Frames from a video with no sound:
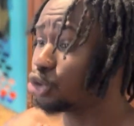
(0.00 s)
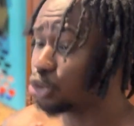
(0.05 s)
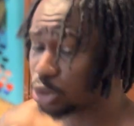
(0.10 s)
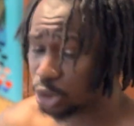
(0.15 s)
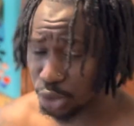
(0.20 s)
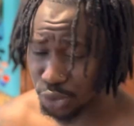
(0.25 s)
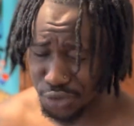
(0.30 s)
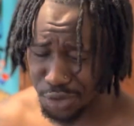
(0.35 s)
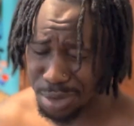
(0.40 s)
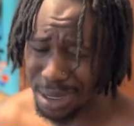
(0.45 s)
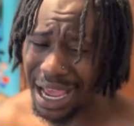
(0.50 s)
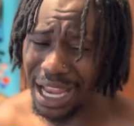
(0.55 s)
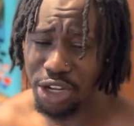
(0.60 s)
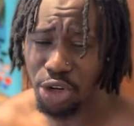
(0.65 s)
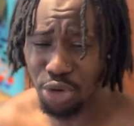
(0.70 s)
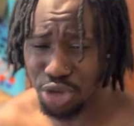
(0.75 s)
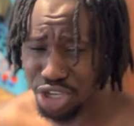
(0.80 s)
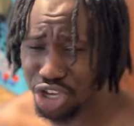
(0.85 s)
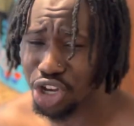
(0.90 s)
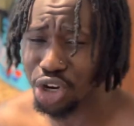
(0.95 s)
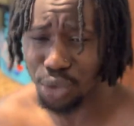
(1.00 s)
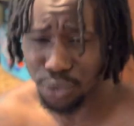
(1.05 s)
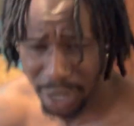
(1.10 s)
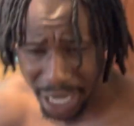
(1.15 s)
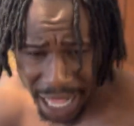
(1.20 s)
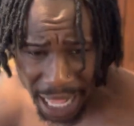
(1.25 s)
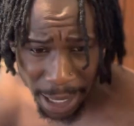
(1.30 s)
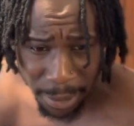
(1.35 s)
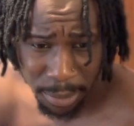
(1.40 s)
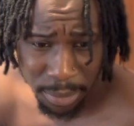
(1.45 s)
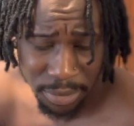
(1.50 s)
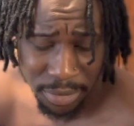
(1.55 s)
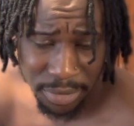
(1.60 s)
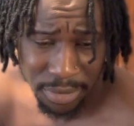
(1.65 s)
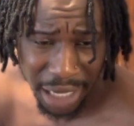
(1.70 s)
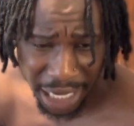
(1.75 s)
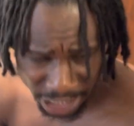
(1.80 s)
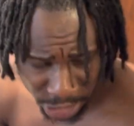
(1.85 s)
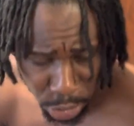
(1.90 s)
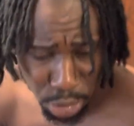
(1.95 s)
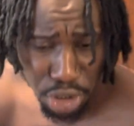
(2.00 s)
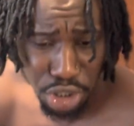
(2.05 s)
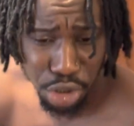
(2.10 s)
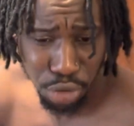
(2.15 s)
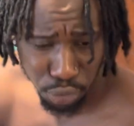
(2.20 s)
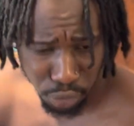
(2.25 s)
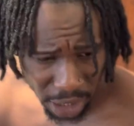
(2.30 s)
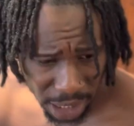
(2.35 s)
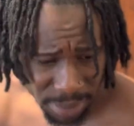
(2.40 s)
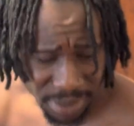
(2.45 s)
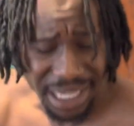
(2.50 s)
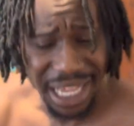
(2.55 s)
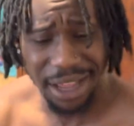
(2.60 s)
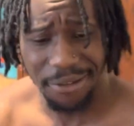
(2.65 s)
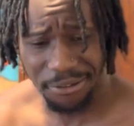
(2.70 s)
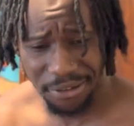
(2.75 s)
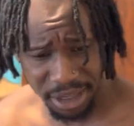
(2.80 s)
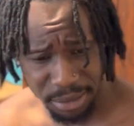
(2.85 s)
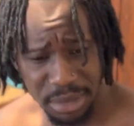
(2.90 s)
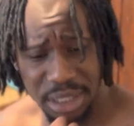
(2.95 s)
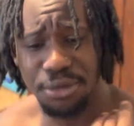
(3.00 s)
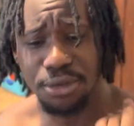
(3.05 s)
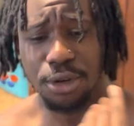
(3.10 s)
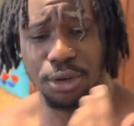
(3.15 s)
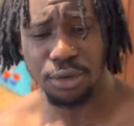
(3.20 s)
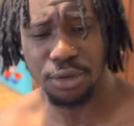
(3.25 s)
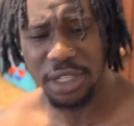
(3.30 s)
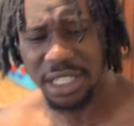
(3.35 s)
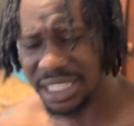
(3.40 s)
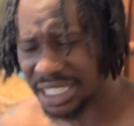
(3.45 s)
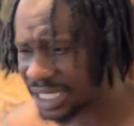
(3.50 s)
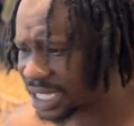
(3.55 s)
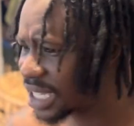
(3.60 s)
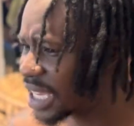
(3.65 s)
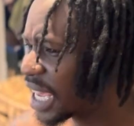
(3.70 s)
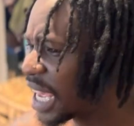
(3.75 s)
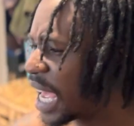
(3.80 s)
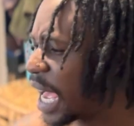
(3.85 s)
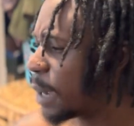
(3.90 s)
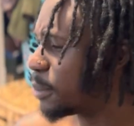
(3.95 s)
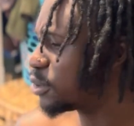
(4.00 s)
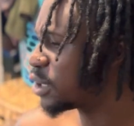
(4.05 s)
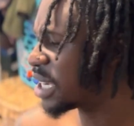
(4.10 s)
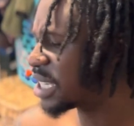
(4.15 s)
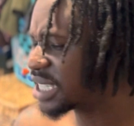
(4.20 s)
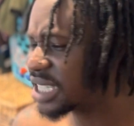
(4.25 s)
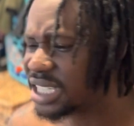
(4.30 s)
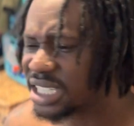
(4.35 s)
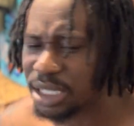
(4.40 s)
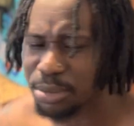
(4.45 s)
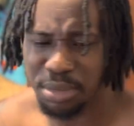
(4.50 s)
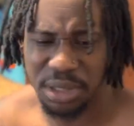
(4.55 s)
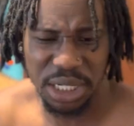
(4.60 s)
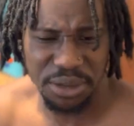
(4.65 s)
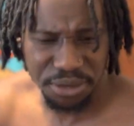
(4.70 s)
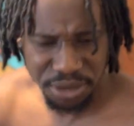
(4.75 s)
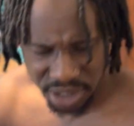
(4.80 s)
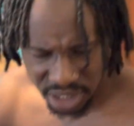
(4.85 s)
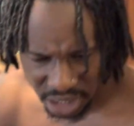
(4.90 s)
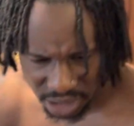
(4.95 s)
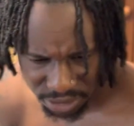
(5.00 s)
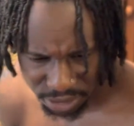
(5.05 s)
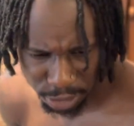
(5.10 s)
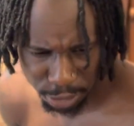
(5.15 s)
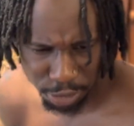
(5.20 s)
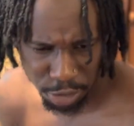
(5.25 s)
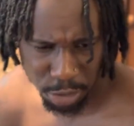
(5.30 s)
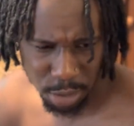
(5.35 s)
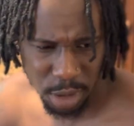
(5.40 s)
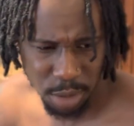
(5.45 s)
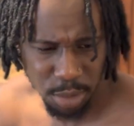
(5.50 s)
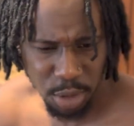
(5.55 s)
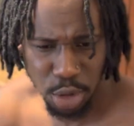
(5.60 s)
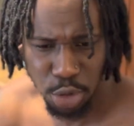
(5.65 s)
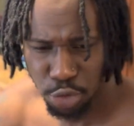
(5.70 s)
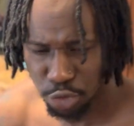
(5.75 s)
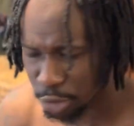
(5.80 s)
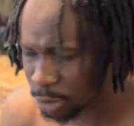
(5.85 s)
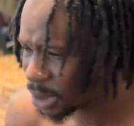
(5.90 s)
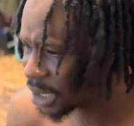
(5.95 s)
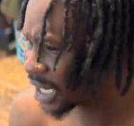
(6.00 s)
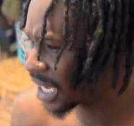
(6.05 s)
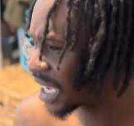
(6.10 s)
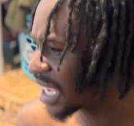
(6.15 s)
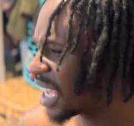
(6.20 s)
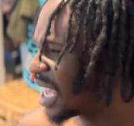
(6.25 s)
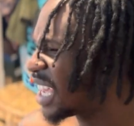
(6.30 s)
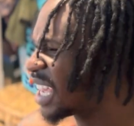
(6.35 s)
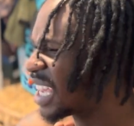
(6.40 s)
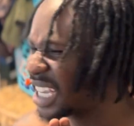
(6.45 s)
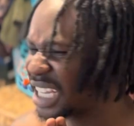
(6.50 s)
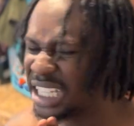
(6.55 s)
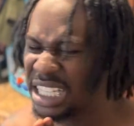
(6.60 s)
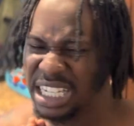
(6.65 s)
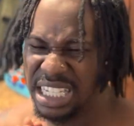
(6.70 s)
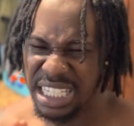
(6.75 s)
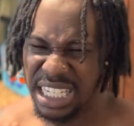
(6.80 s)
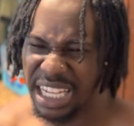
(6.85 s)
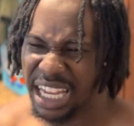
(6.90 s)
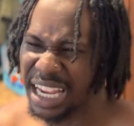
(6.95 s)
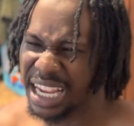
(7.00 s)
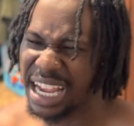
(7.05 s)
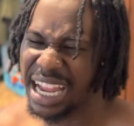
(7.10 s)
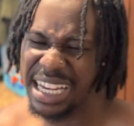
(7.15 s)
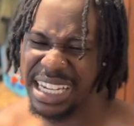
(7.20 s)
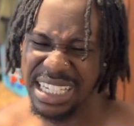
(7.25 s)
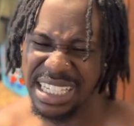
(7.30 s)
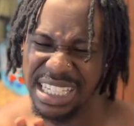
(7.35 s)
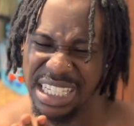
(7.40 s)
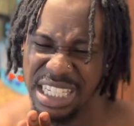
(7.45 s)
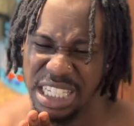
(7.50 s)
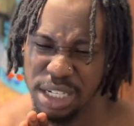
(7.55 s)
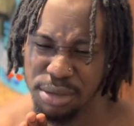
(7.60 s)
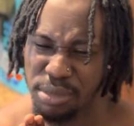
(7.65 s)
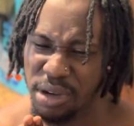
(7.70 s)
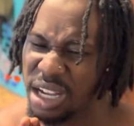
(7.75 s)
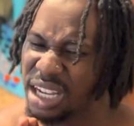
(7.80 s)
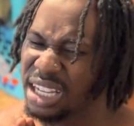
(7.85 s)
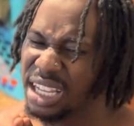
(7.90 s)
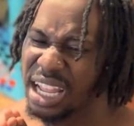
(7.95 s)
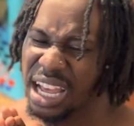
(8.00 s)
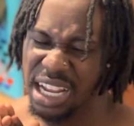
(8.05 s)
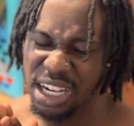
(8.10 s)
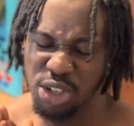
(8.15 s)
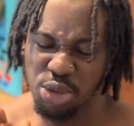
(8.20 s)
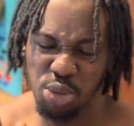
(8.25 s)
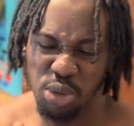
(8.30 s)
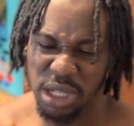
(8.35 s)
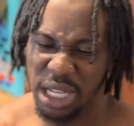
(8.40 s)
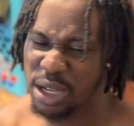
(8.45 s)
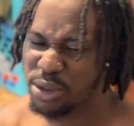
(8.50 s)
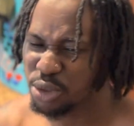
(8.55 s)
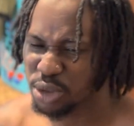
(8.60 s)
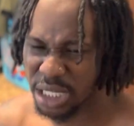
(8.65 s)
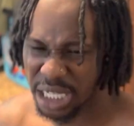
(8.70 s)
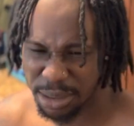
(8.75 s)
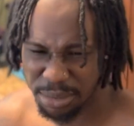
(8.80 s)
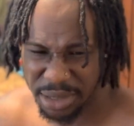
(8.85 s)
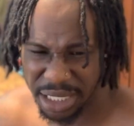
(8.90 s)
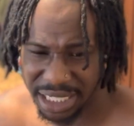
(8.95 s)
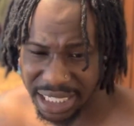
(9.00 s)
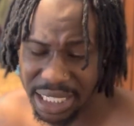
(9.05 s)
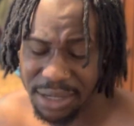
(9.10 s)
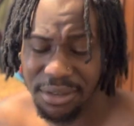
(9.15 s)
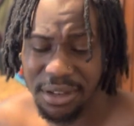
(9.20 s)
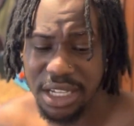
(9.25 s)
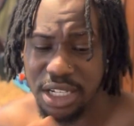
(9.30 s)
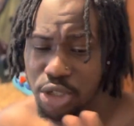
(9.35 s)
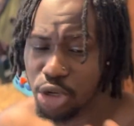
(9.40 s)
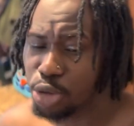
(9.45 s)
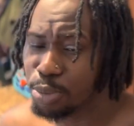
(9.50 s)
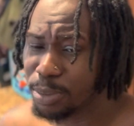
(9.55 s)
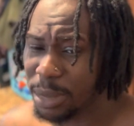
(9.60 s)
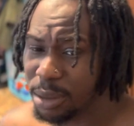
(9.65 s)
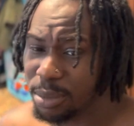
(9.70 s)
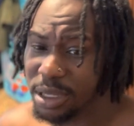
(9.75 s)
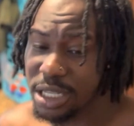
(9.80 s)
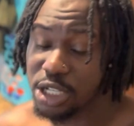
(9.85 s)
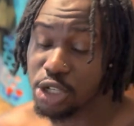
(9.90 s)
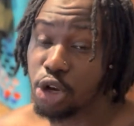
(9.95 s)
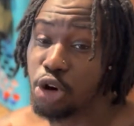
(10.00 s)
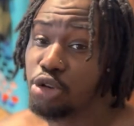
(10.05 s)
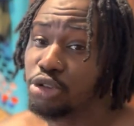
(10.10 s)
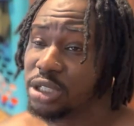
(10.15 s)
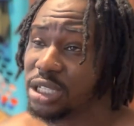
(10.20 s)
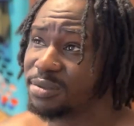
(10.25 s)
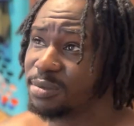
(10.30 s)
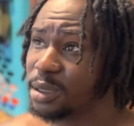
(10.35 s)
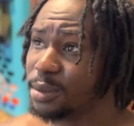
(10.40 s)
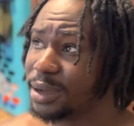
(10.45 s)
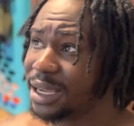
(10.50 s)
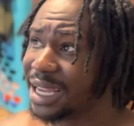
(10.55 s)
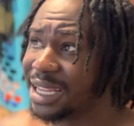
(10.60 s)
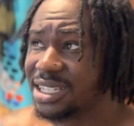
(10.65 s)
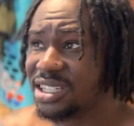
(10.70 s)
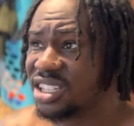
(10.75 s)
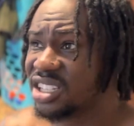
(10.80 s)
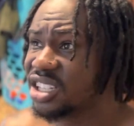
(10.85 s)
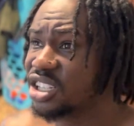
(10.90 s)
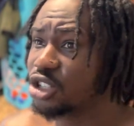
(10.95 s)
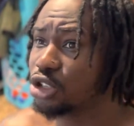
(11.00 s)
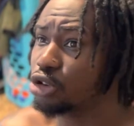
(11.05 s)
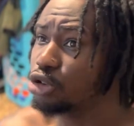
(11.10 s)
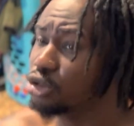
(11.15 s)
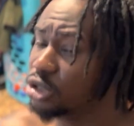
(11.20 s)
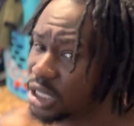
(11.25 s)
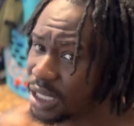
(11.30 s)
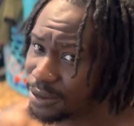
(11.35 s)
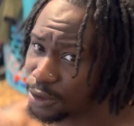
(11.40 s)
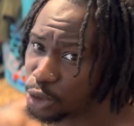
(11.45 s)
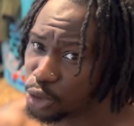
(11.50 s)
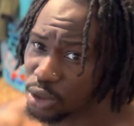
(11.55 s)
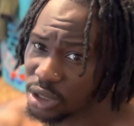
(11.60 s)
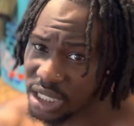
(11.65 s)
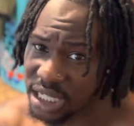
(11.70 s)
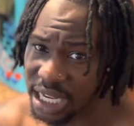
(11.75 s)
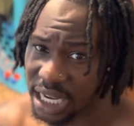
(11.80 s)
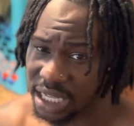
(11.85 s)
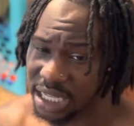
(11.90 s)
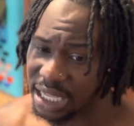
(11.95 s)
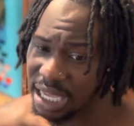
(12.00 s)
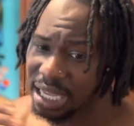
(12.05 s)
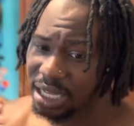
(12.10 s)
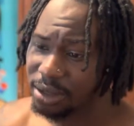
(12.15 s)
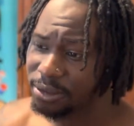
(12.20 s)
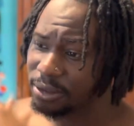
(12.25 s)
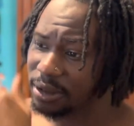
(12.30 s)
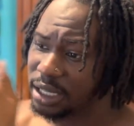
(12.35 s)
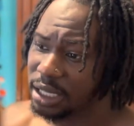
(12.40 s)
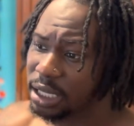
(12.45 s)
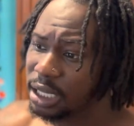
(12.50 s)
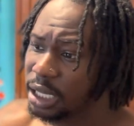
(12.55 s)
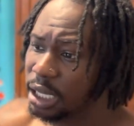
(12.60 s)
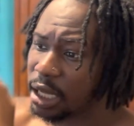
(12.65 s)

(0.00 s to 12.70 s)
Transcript: You feel me? I know he could rap. I know he could rap. He got a fan base for a reason. I'm trying to see some different stuff. You feel me, bro? You feel me? Like, he needs to, like, I need to see some unlock new level type thing. Even his, maybe his old stuff. Maybe I gotta listen to his old stuff too to see how he elevate.